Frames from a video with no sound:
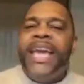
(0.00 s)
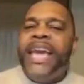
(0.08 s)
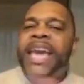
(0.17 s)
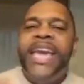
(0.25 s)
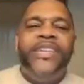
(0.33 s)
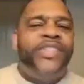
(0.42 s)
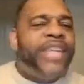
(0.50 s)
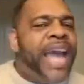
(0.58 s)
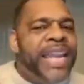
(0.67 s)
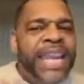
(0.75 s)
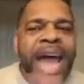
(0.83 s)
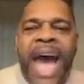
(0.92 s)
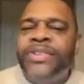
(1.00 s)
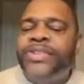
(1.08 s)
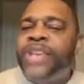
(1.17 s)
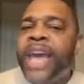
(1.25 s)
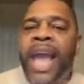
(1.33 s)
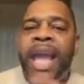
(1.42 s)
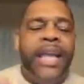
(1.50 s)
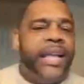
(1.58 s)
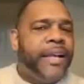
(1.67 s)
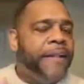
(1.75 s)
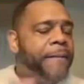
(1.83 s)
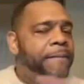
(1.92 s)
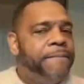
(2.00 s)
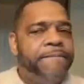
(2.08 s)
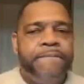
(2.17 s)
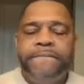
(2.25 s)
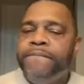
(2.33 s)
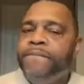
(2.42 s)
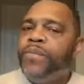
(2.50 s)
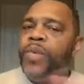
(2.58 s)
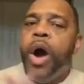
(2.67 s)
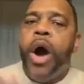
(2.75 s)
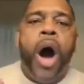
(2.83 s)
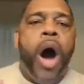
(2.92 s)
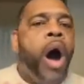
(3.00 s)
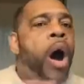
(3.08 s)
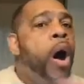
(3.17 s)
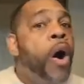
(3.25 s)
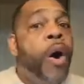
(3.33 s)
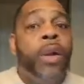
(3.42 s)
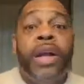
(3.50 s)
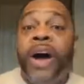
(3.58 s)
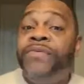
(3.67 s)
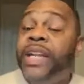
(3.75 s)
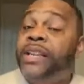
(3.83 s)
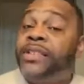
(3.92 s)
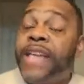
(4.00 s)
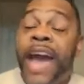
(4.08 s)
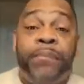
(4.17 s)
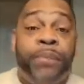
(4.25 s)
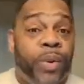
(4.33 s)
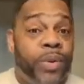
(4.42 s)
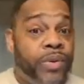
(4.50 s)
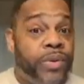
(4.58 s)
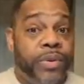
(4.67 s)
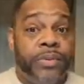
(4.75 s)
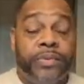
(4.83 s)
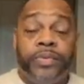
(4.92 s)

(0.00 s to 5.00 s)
he did not take all of the disciples.